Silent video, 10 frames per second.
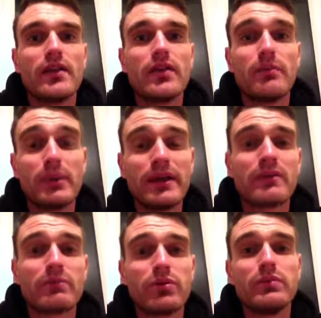the
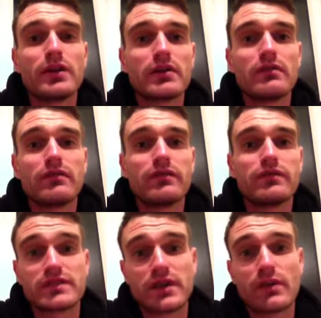paying public of
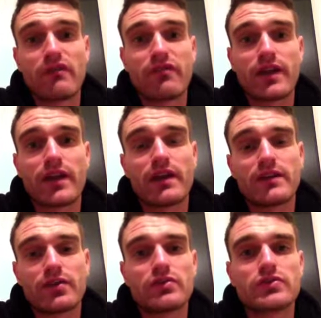South Africa and
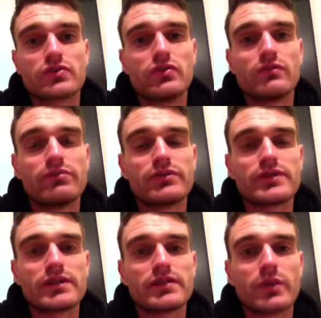also
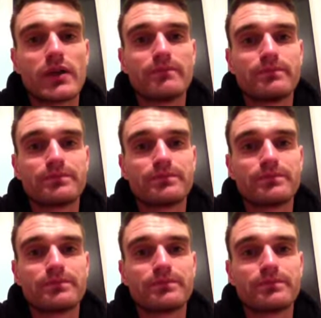Brazil as well.